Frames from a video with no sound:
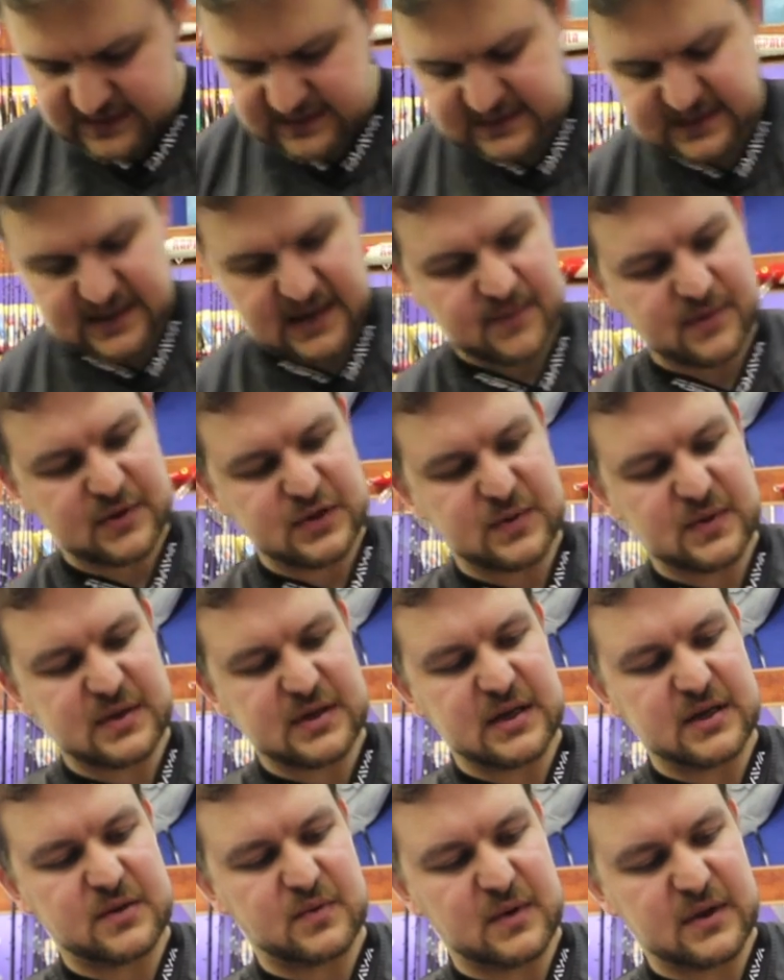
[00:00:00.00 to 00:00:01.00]
the same as we
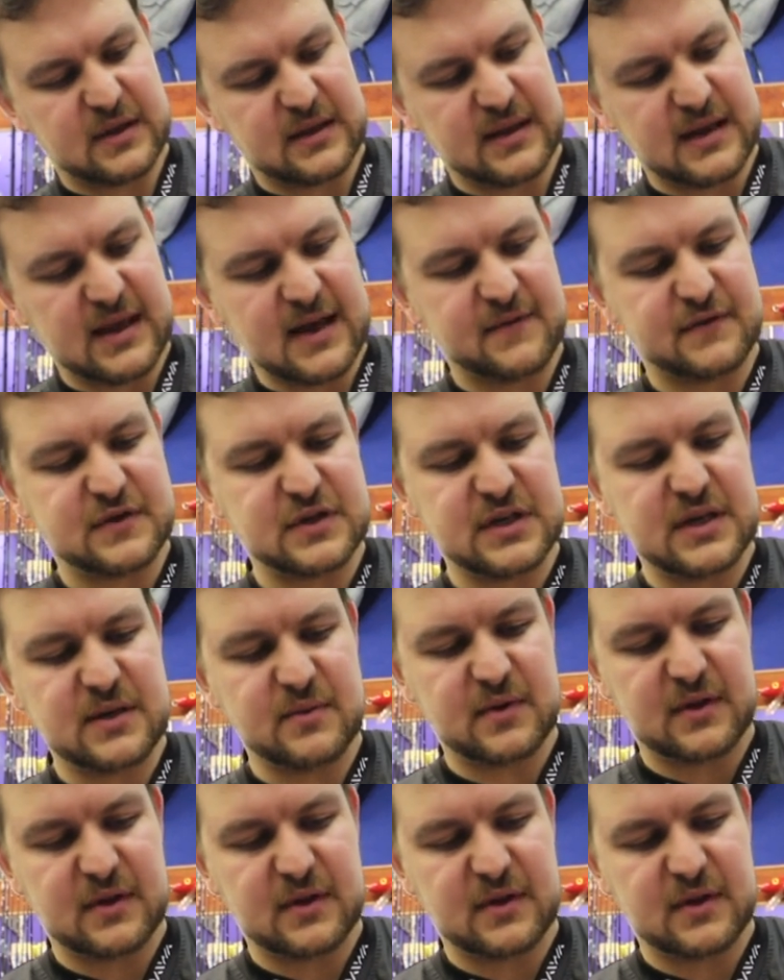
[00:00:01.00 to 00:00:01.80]
did with the FG,